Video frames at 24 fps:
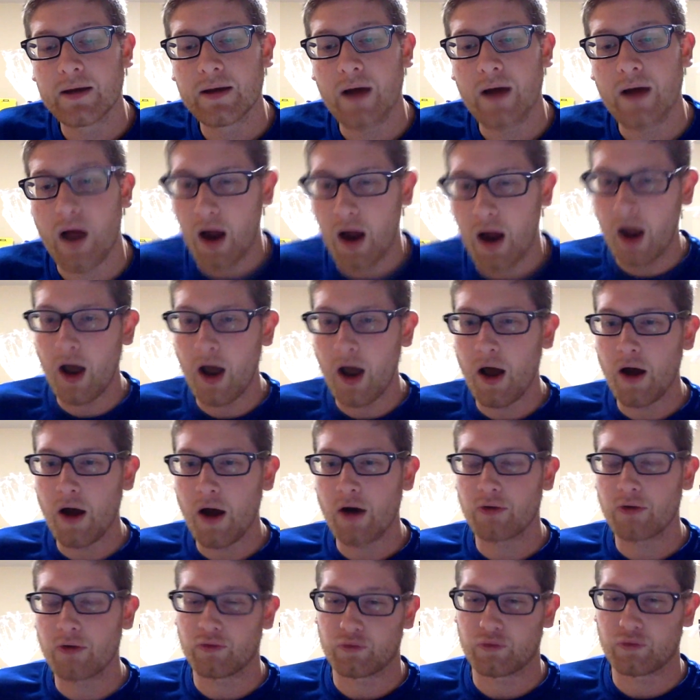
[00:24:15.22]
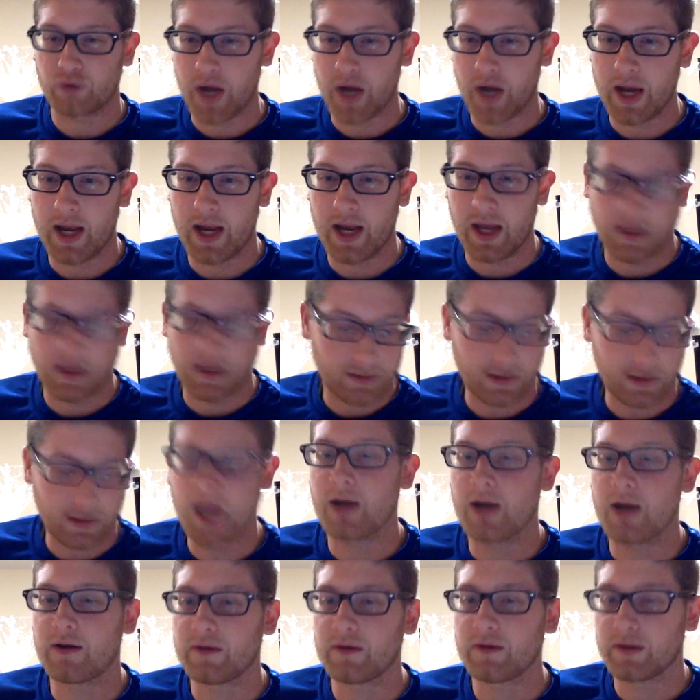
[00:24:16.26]
Alrighty, so
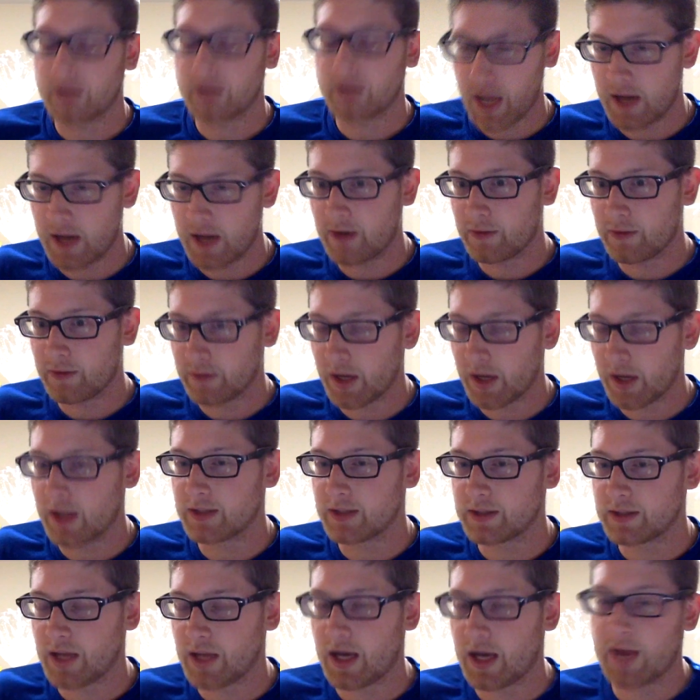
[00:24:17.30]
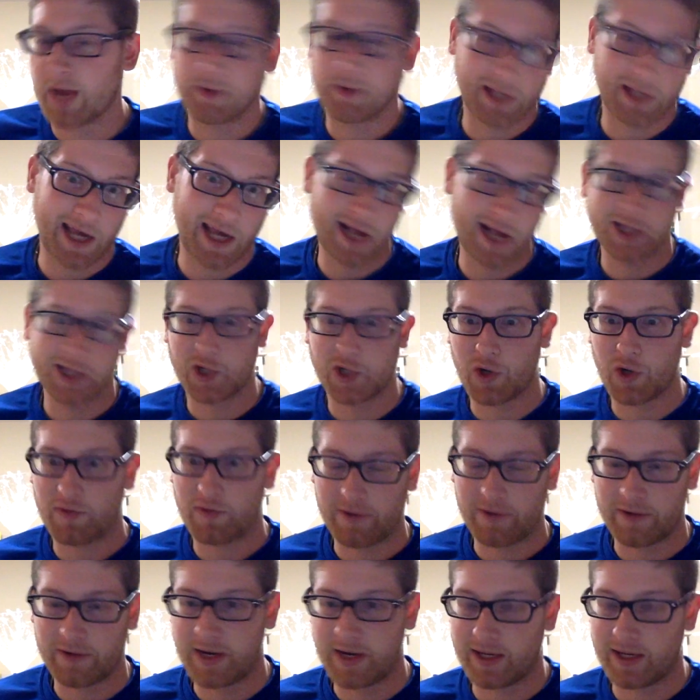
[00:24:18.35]
that kind of does that. I'm just kind of going over
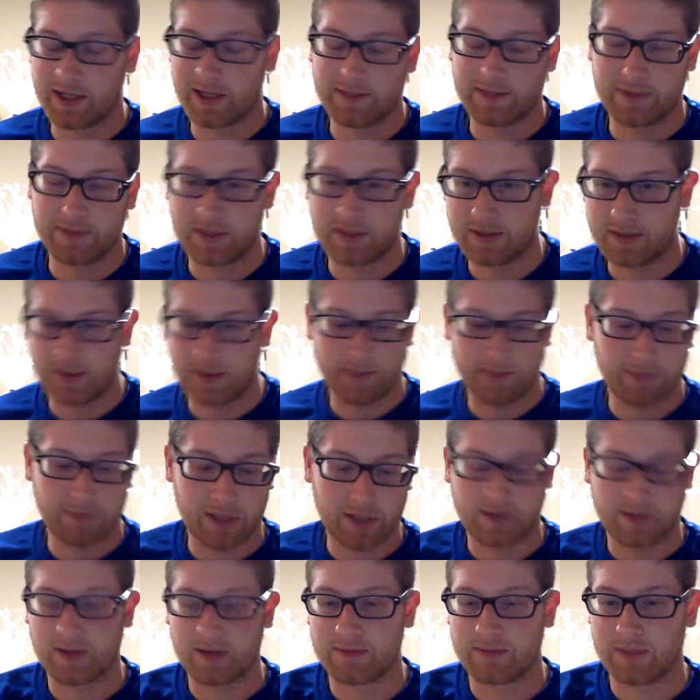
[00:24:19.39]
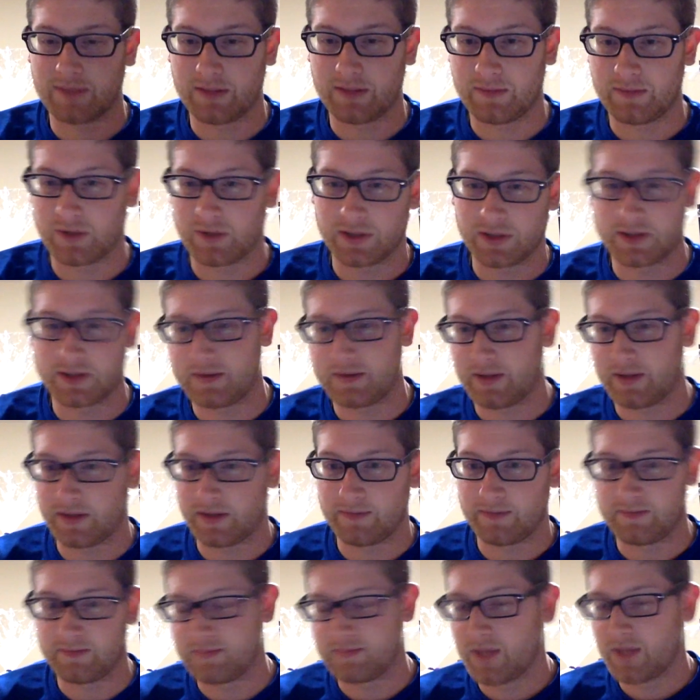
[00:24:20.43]
the rankings because I'm not talking about much
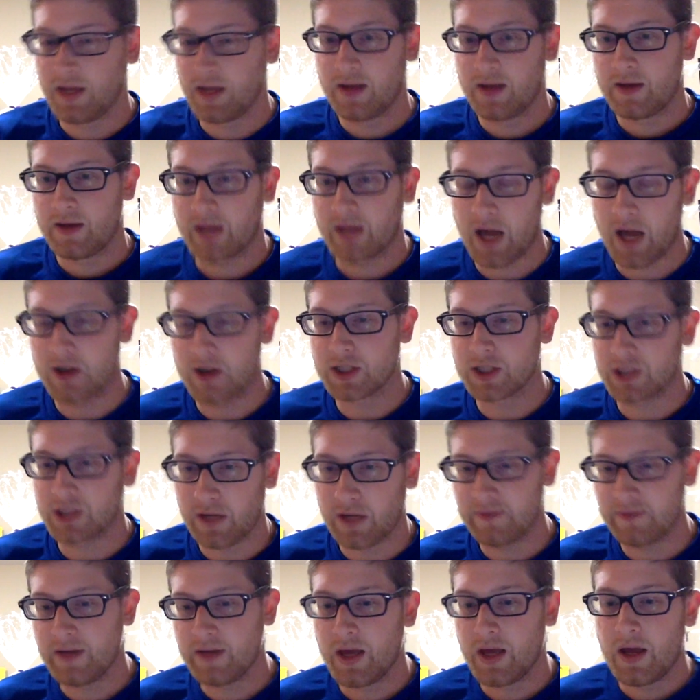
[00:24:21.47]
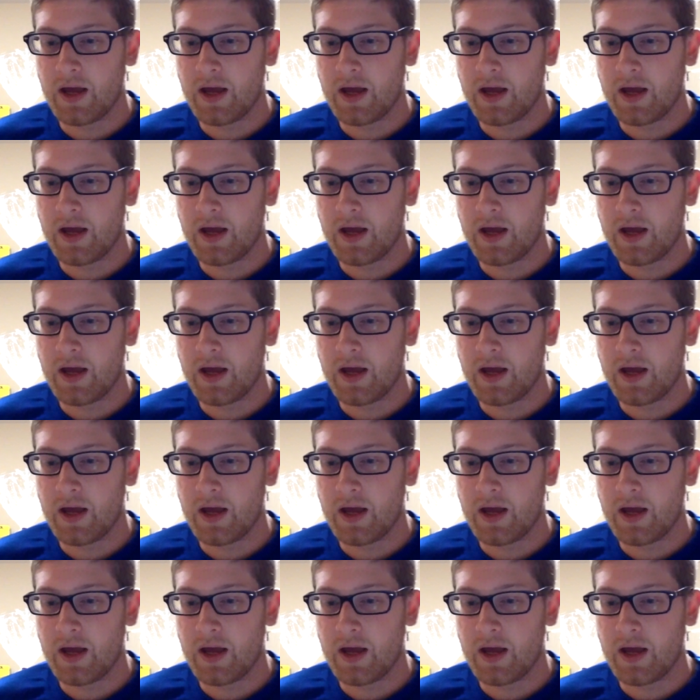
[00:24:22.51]
about college stuff.